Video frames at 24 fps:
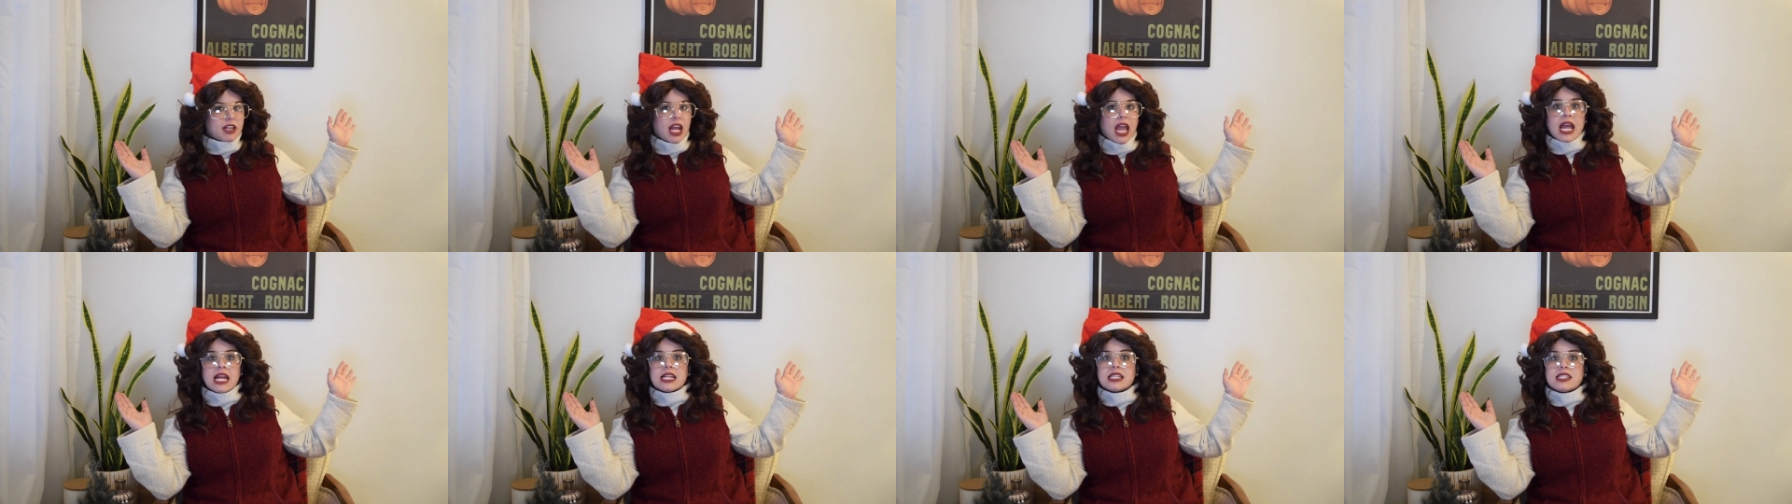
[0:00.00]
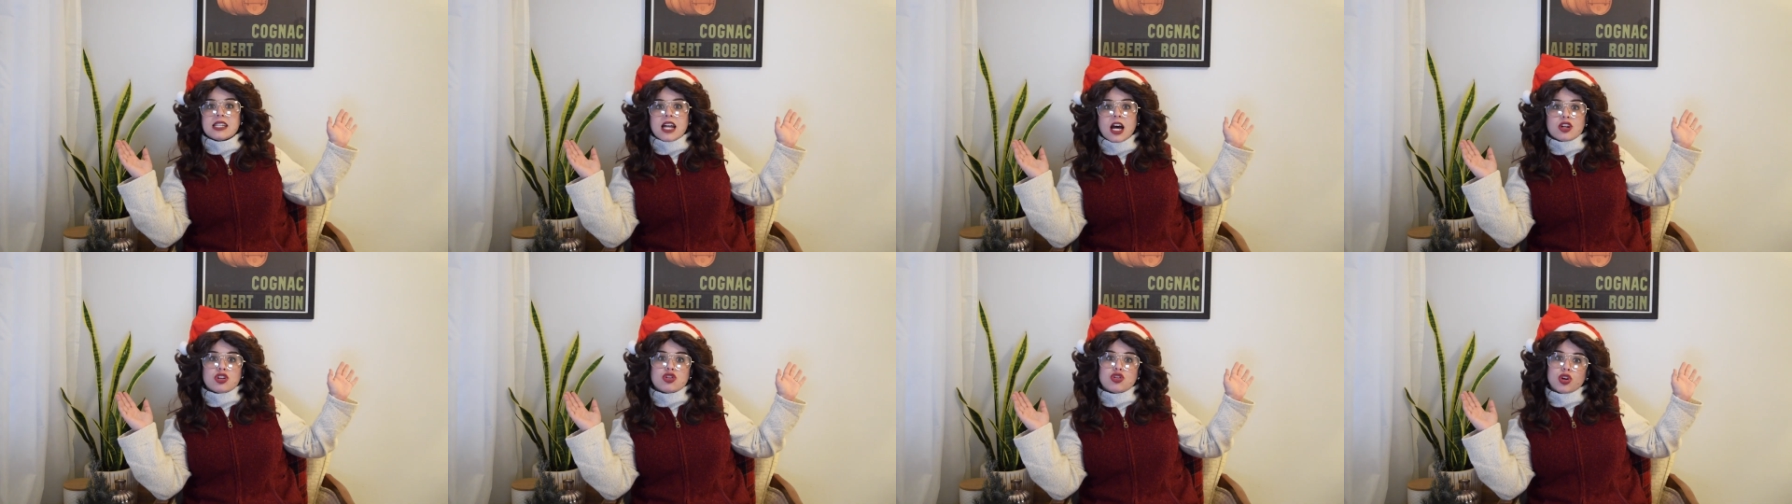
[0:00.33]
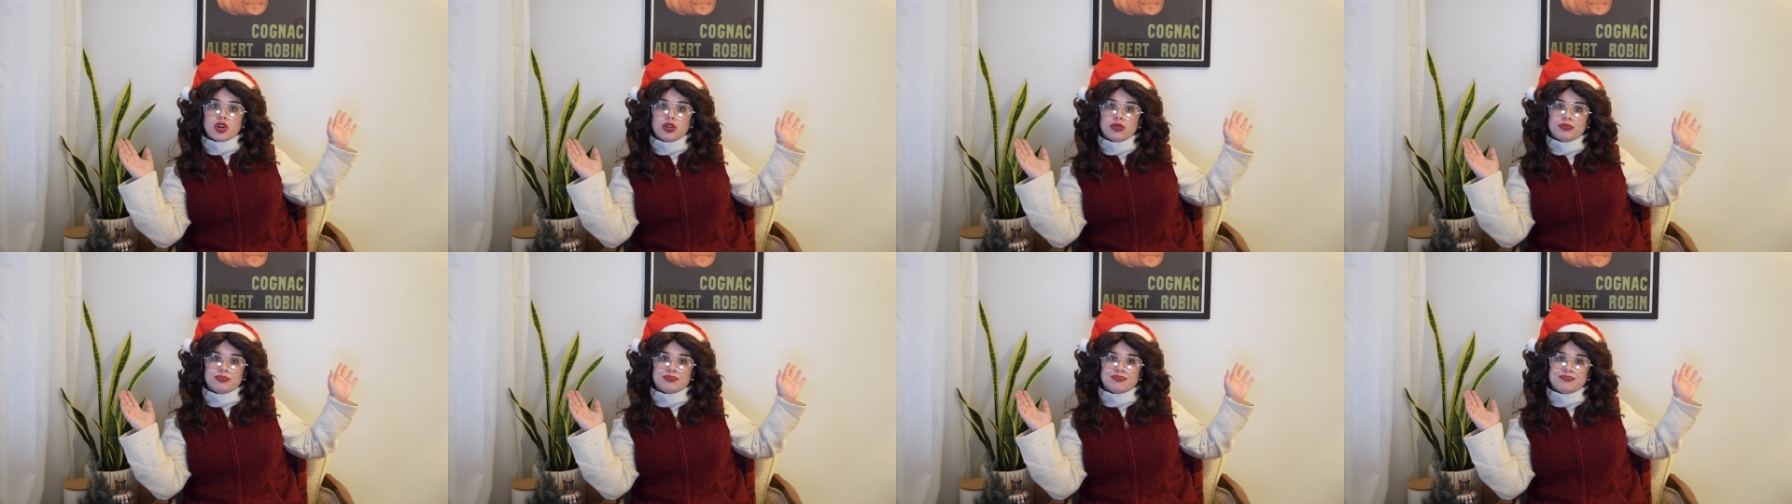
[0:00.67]
It's not
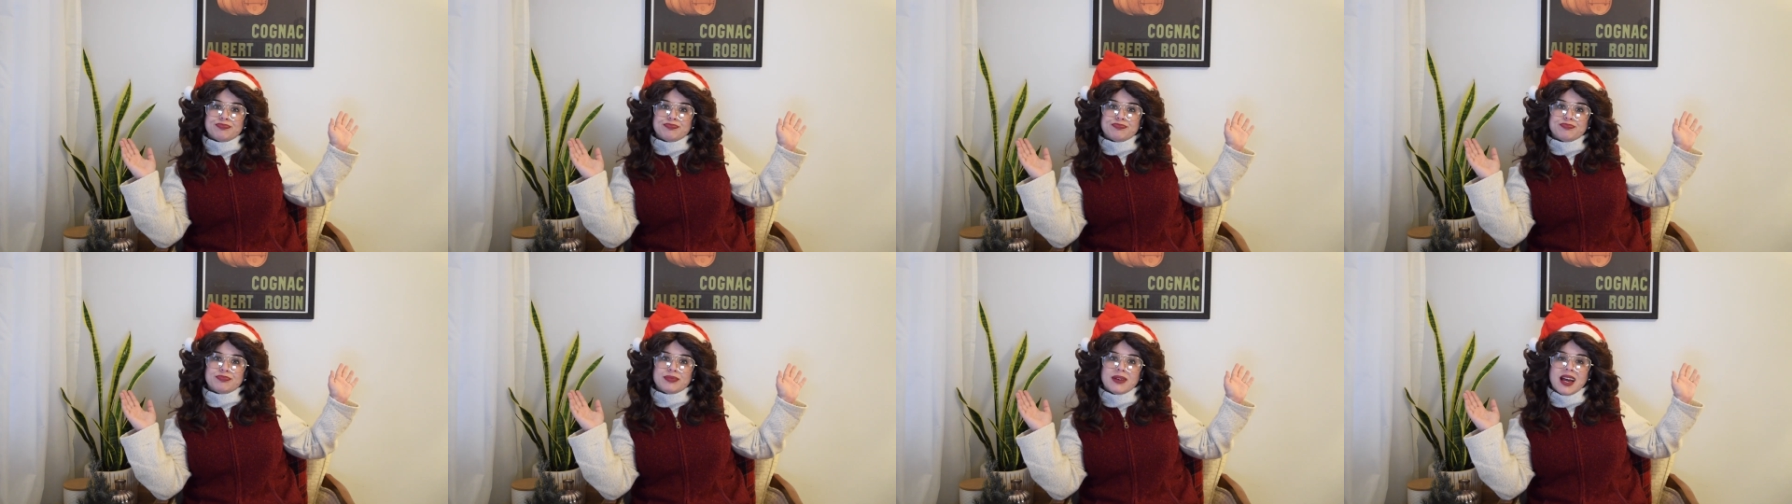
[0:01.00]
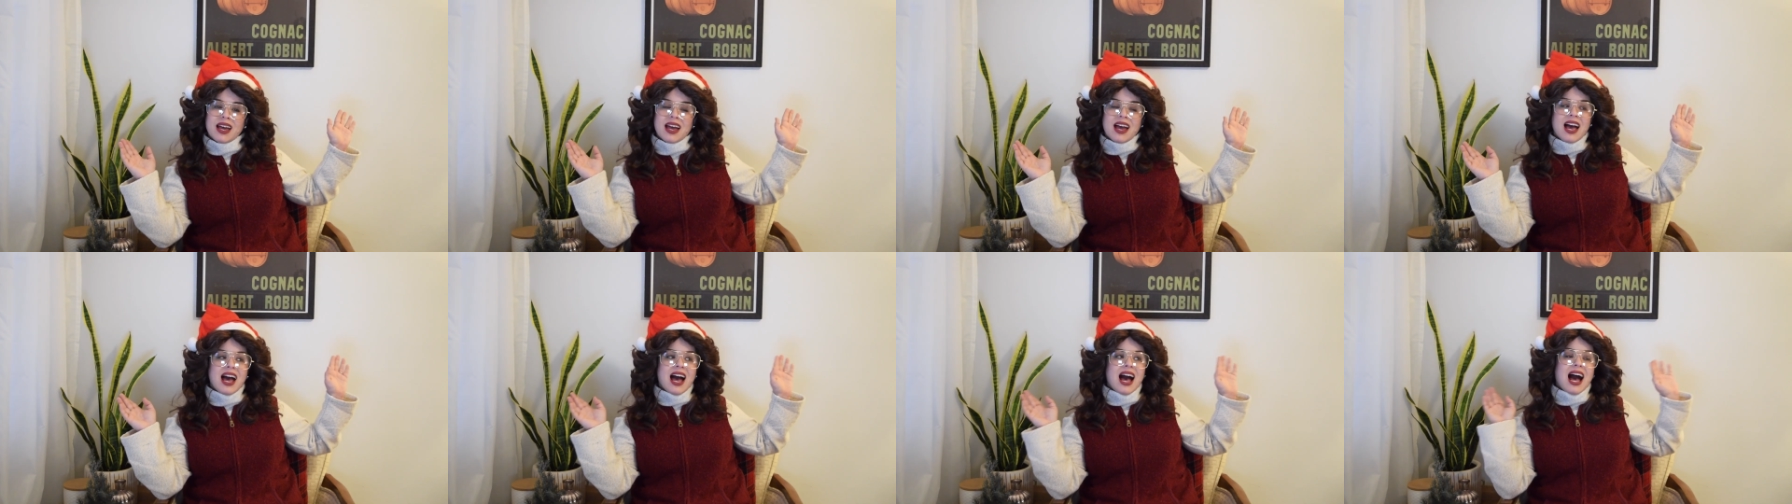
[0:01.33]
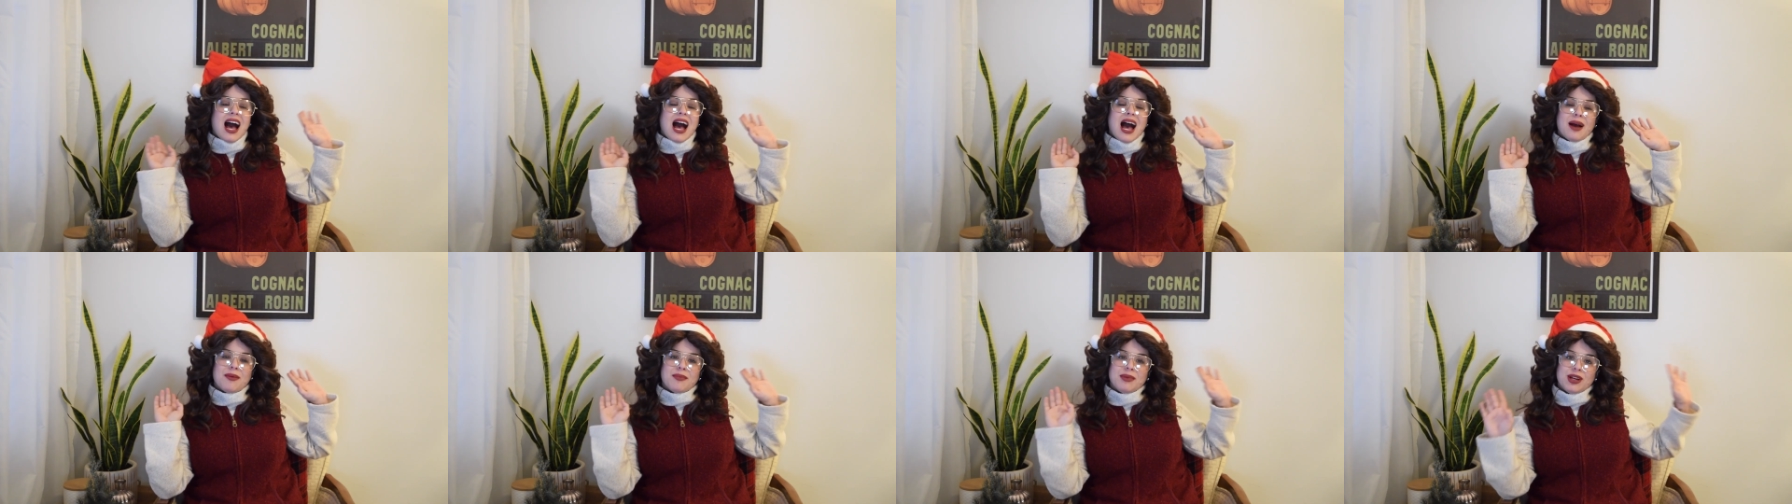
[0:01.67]
true.
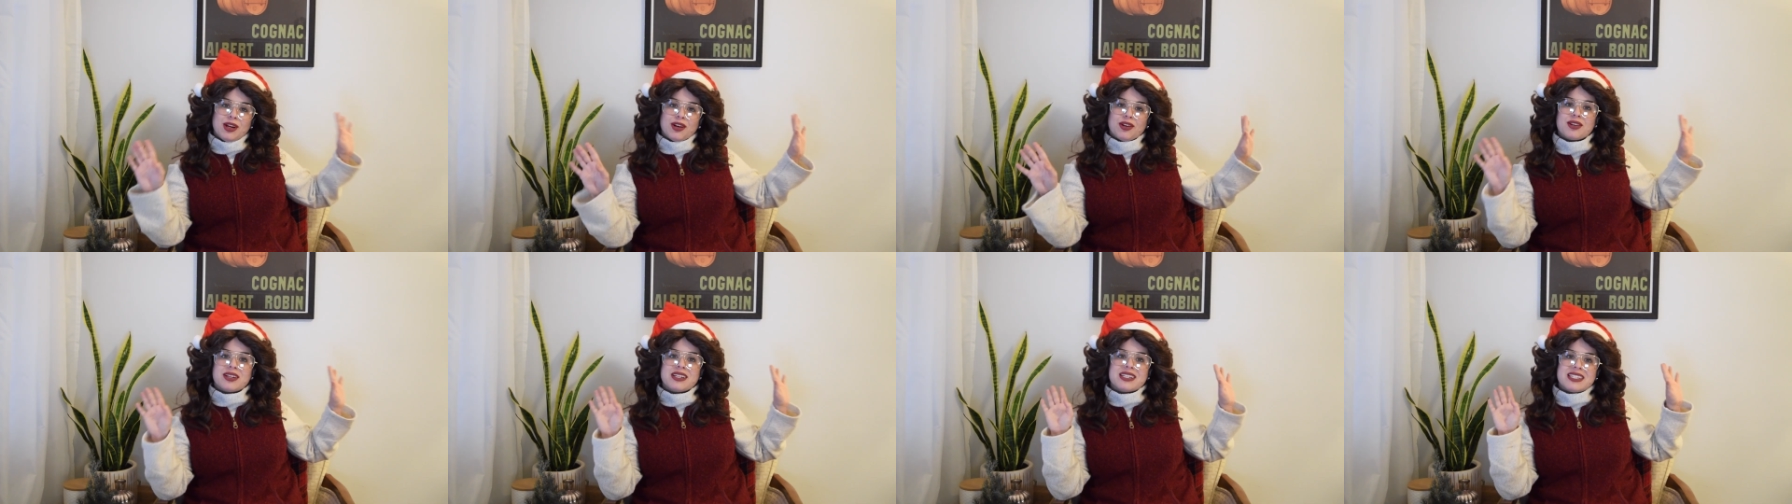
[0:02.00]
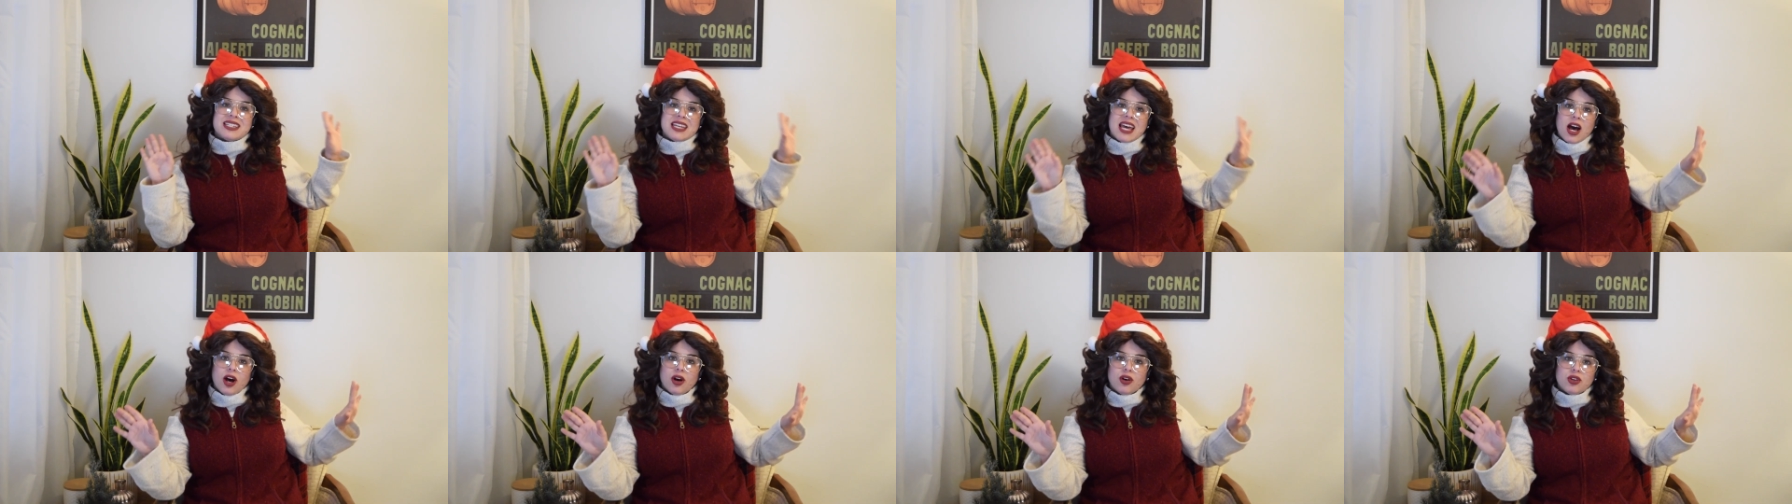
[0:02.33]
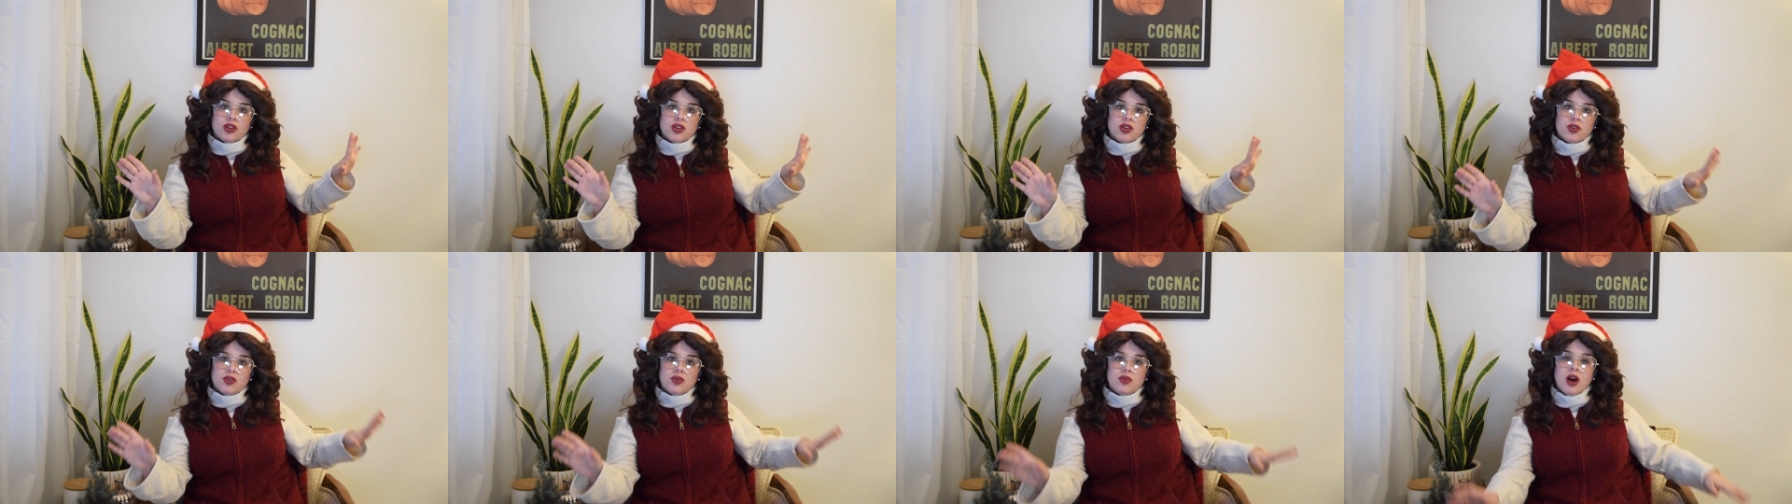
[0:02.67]
I'm here to tell
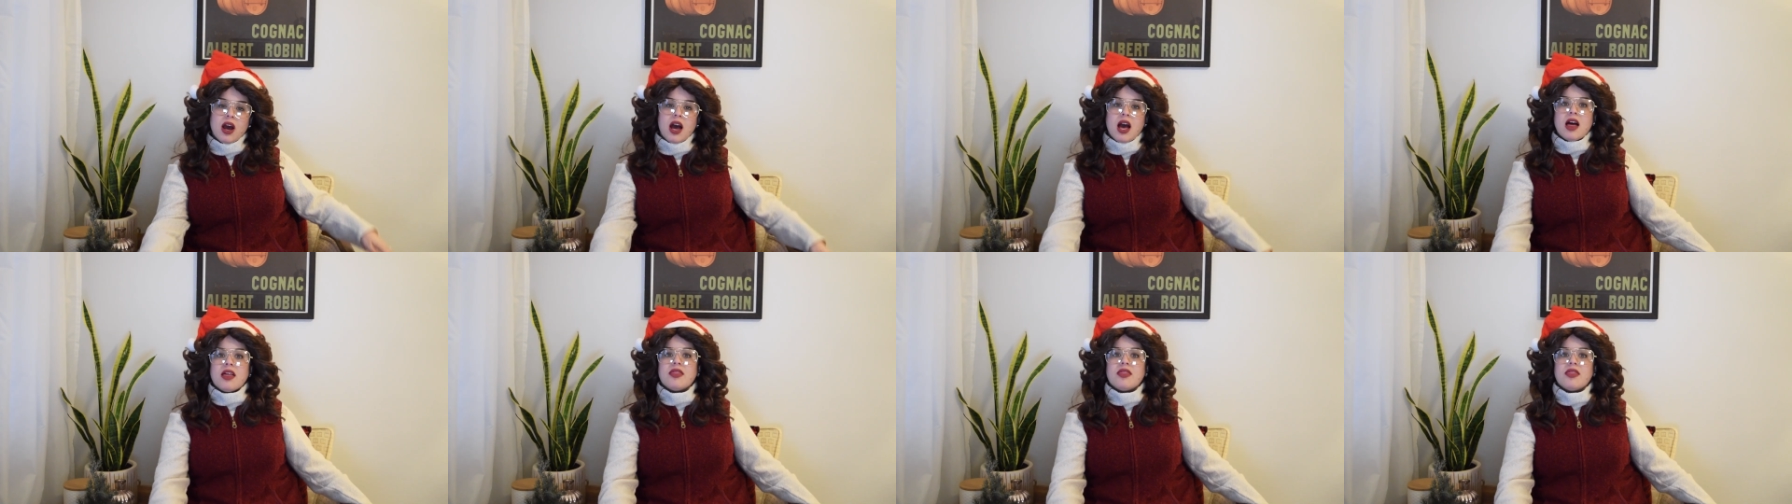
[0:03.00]
you